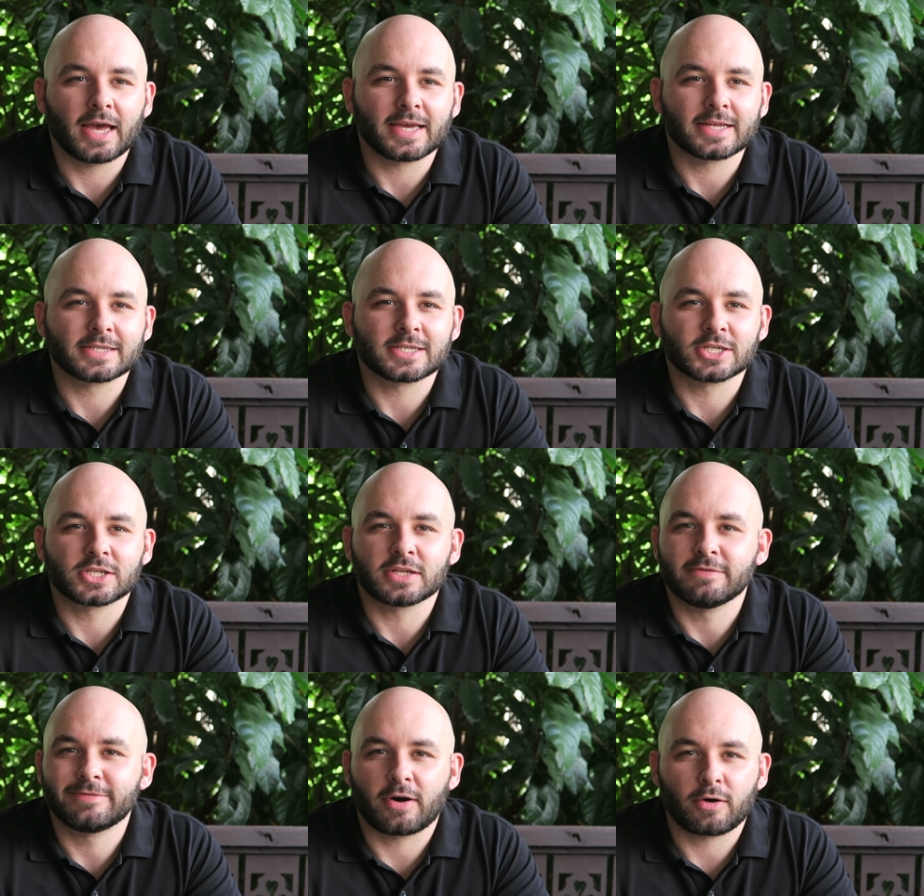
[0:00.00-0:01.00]
It's just
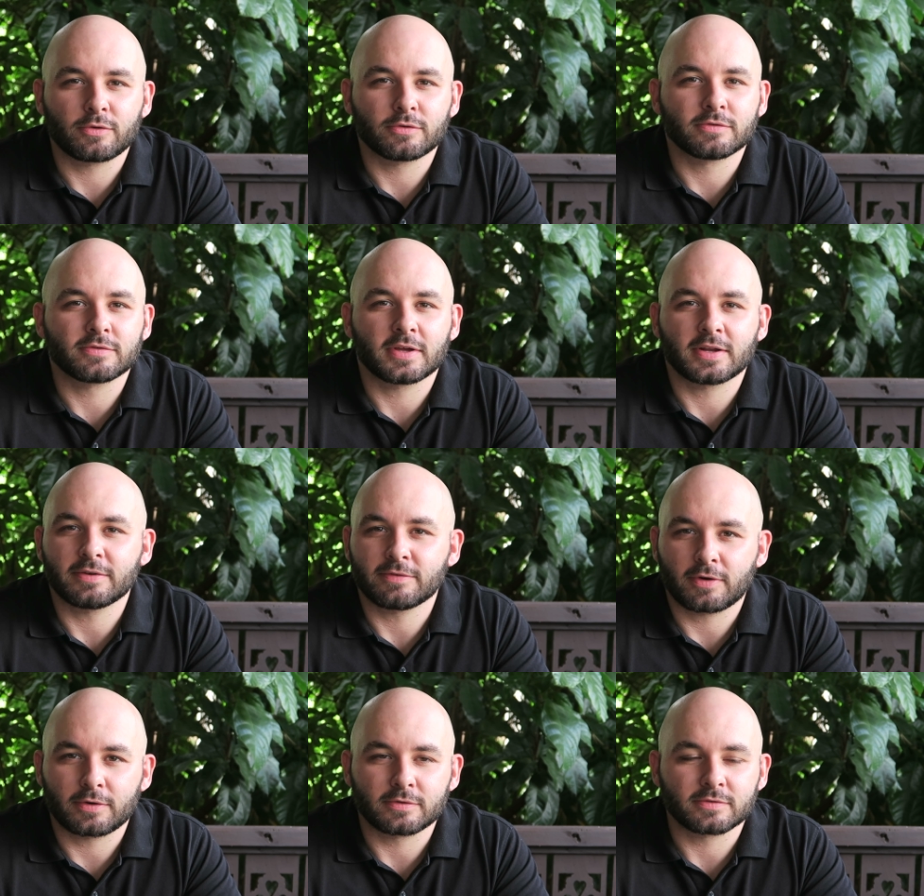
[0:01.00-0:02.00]
evolved and
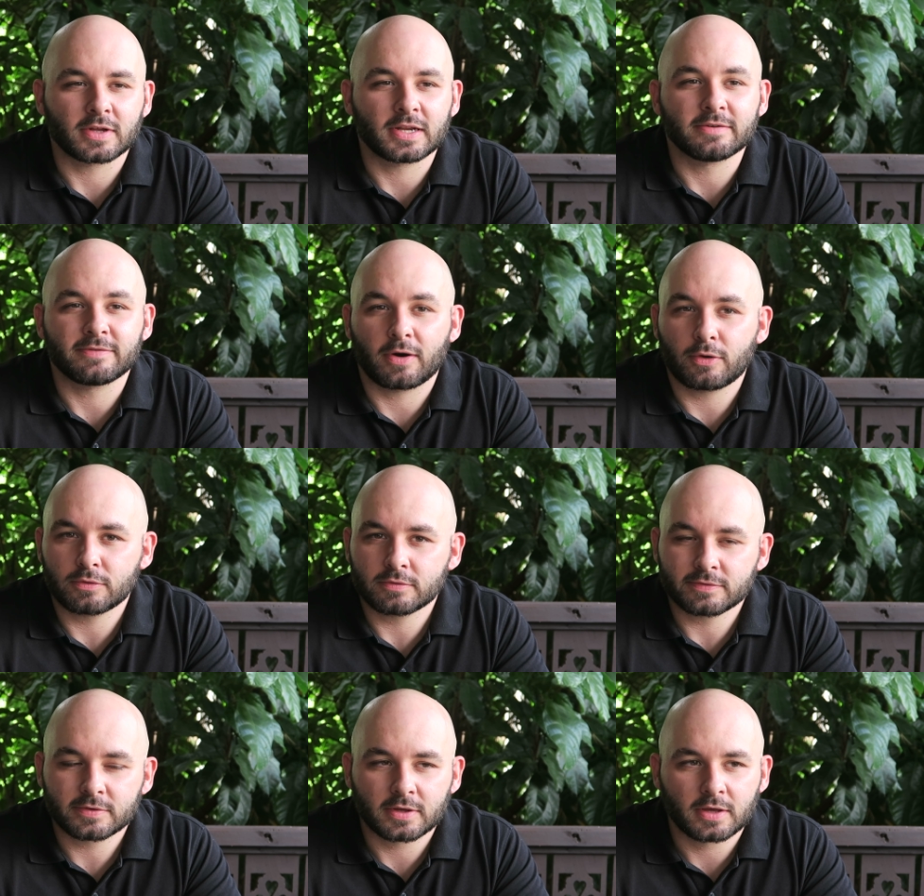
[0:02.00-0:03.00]
evolved and
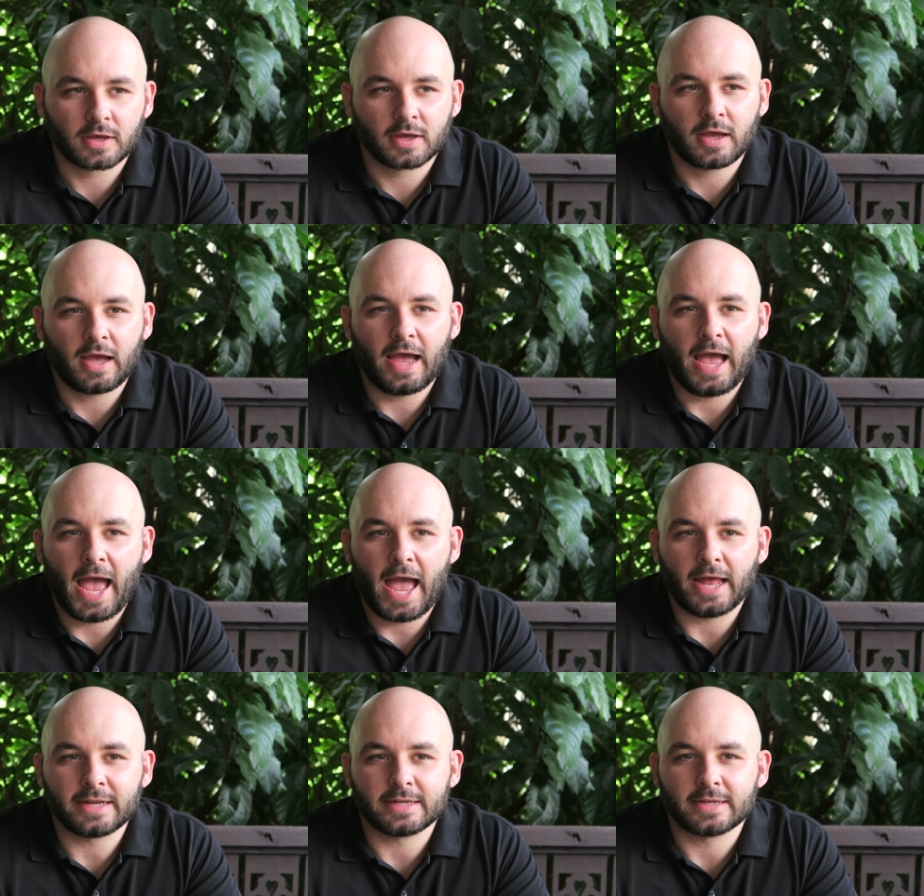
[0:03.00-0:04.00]
evolved
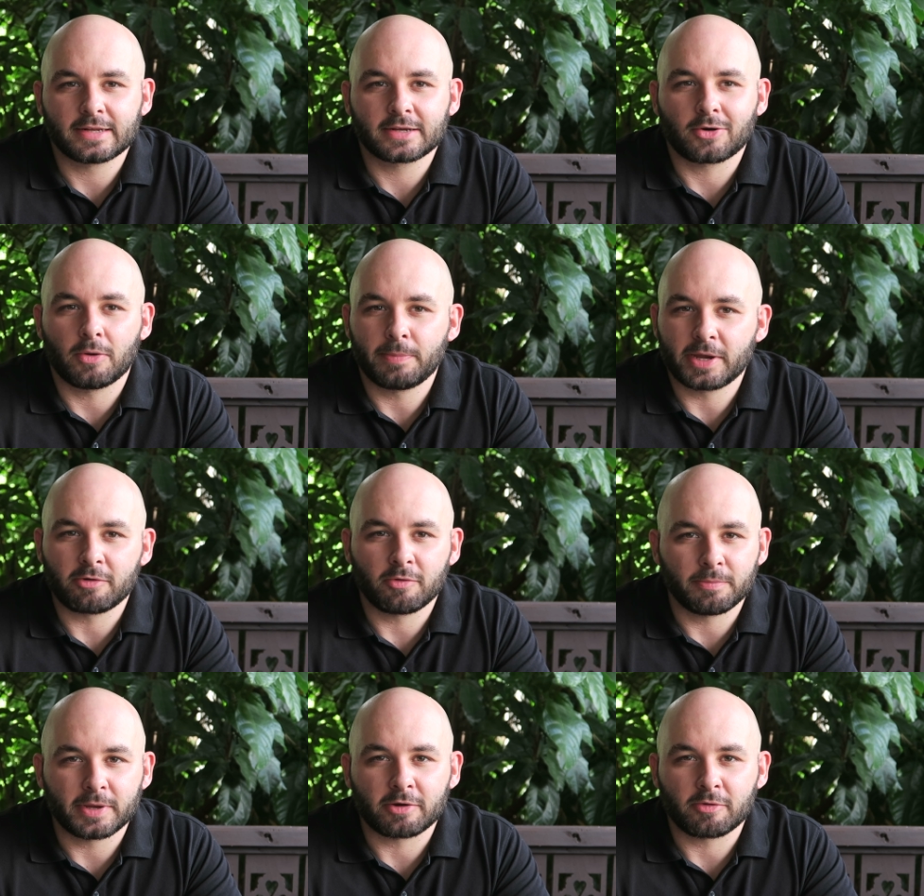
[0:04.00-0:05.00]
and got bigger
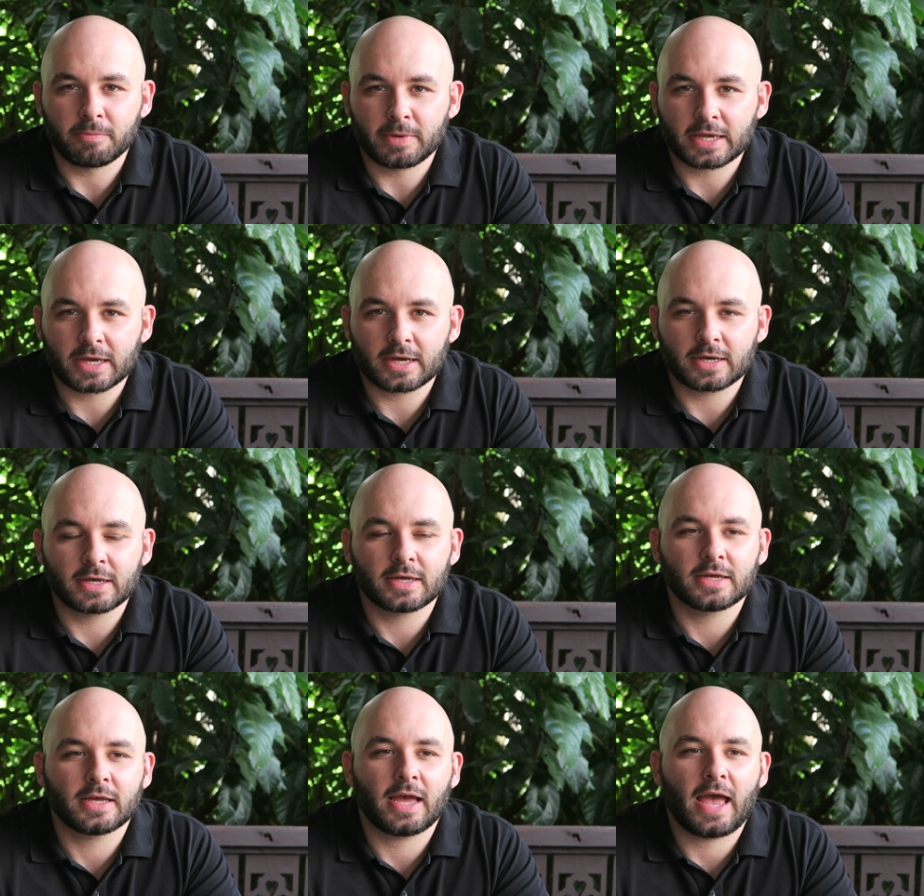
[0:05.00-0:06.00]
and bigger and bigger
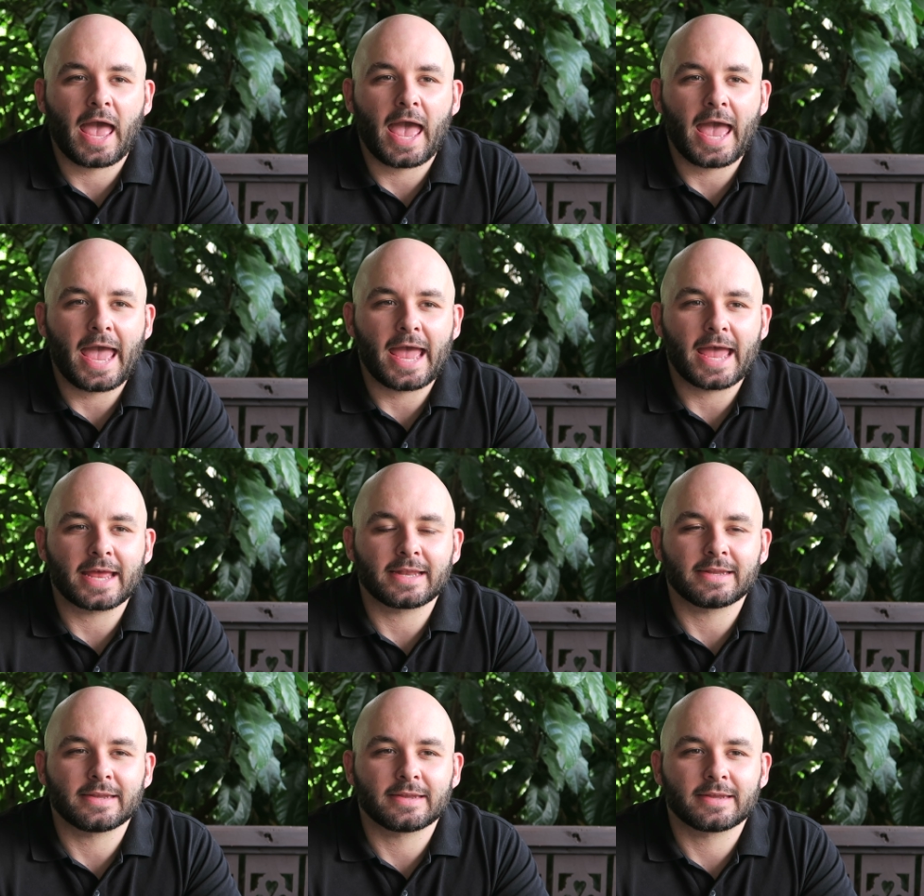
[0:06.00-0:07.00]

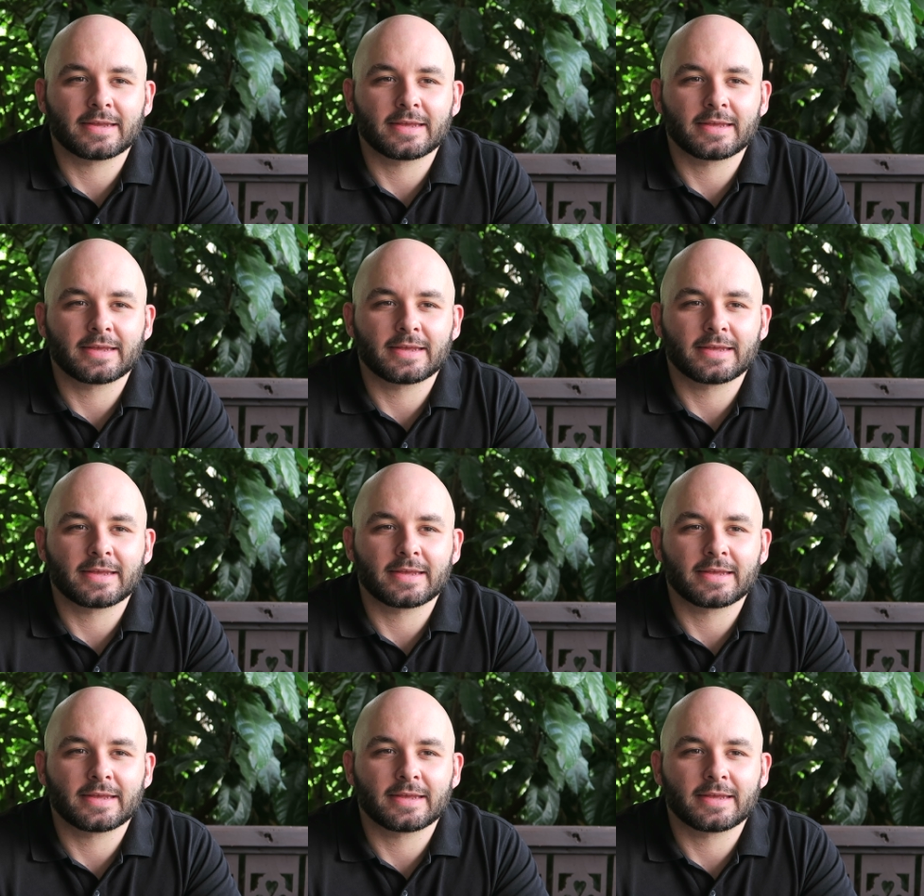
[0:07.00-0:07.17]
and